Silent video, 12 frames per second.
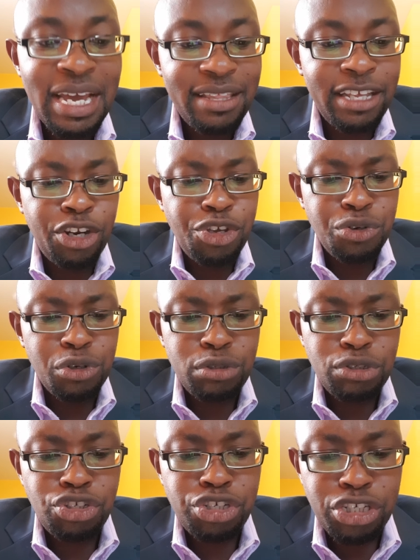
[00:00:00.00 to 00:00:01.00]
They know you go
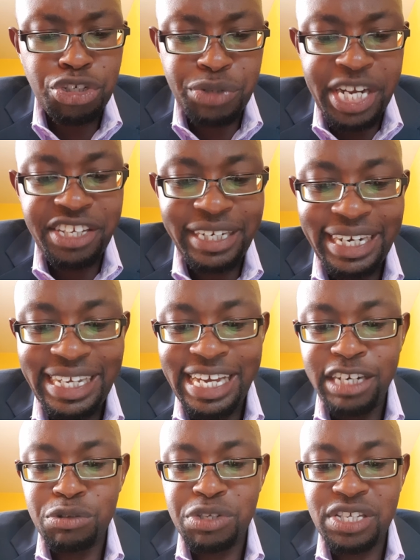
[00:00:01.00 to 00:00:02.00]
to church regularly
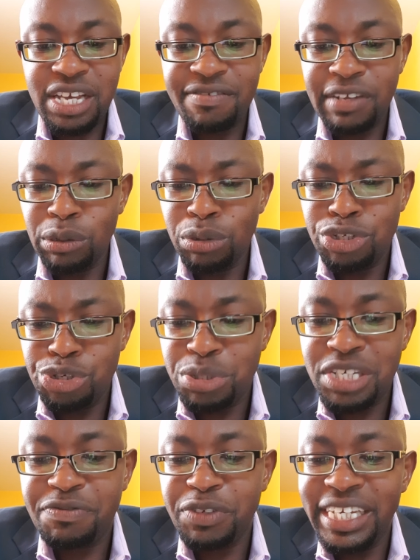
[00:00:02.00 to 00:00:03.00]
and you serve the Lord
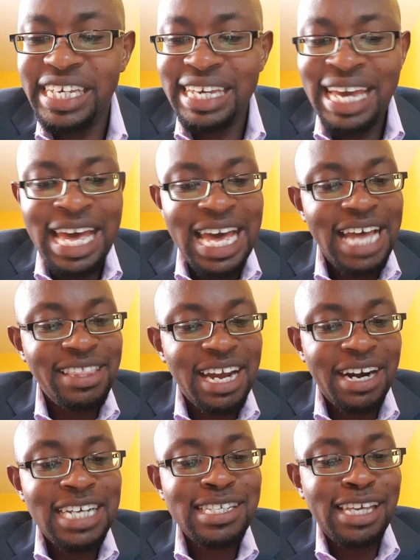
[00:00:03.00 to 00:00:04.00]
dutifully. And they
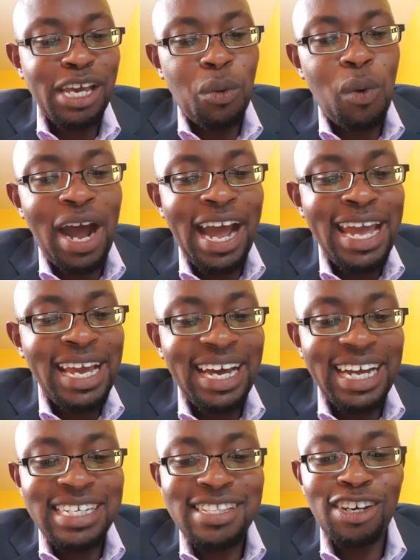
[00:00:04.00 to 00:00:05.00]
are asking, why
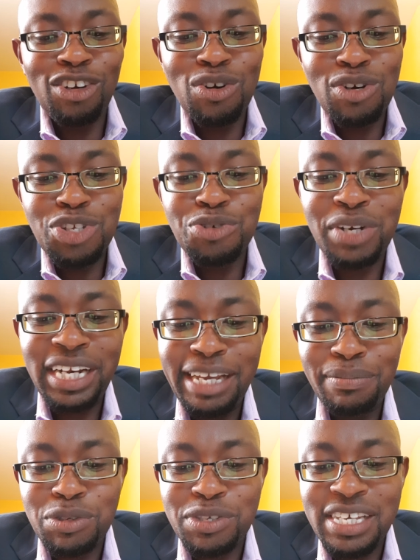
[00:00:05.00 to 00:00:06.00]
can't the God you
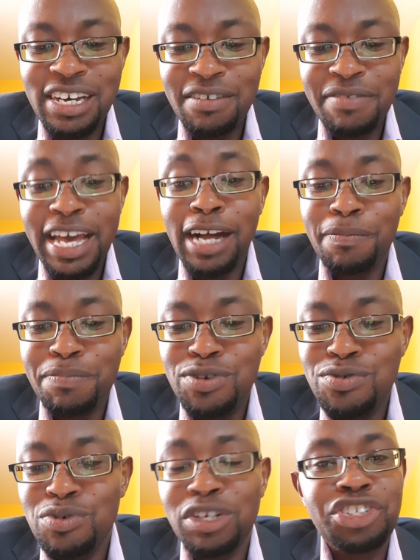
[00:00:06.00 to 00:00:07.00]
claim to serve
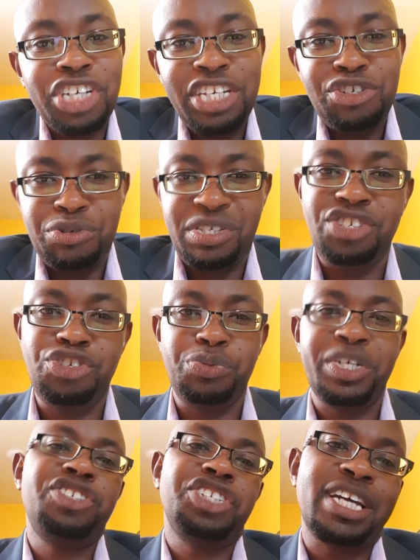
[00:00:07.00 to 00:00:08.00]
help you or change your
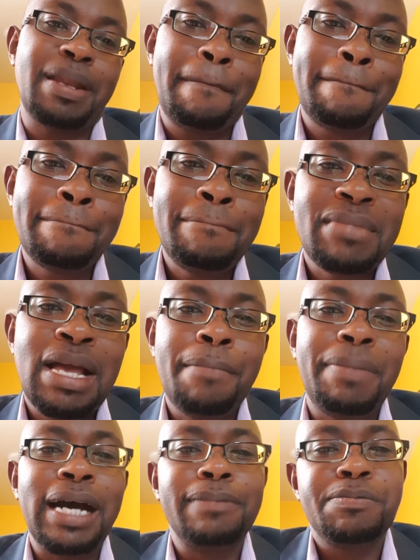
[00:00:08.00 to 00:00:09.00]
situation?
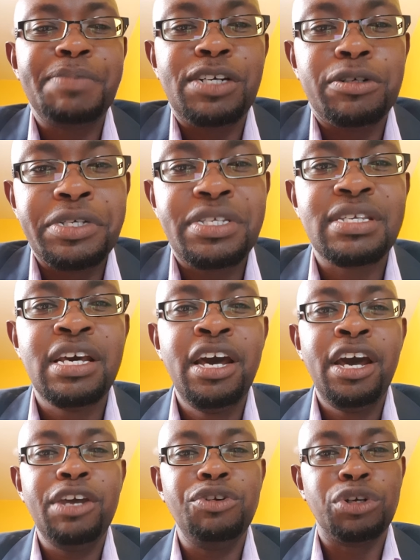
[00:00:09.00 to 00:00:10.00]
Perhaps because
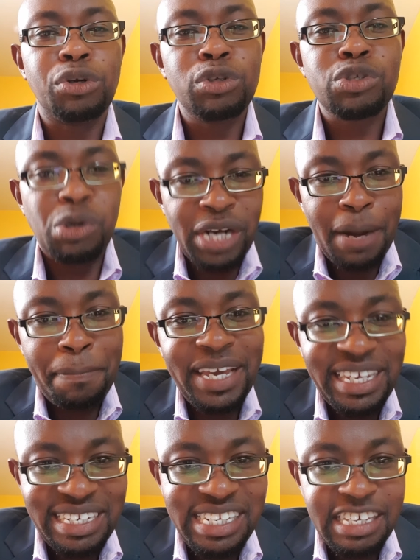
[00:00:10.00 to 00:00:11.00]
you're also on
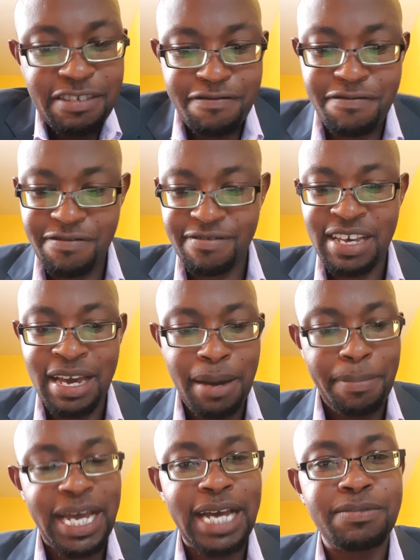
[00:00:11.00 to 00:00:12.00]
unpaid leave.
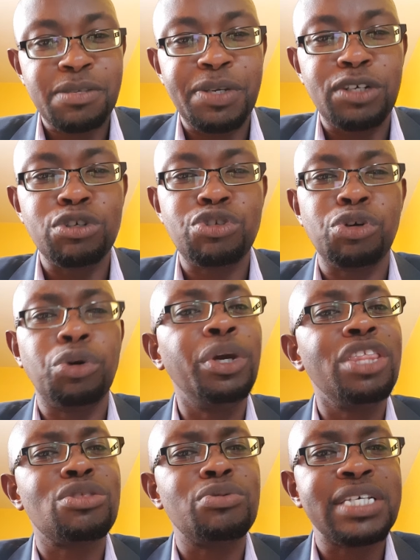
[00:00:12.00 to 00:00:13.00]
Perhaps because you're
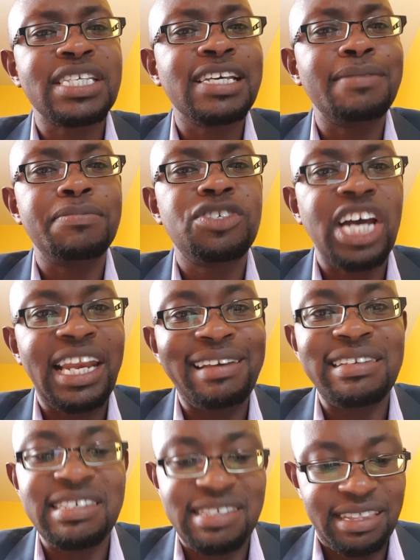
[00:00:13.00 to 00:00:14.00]
going through the same
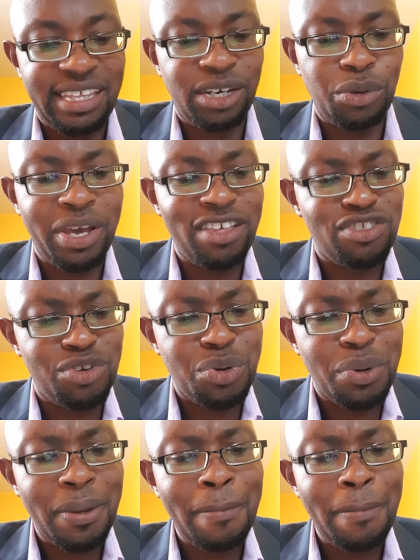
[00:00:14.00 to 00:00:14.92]
challenges that they're going through.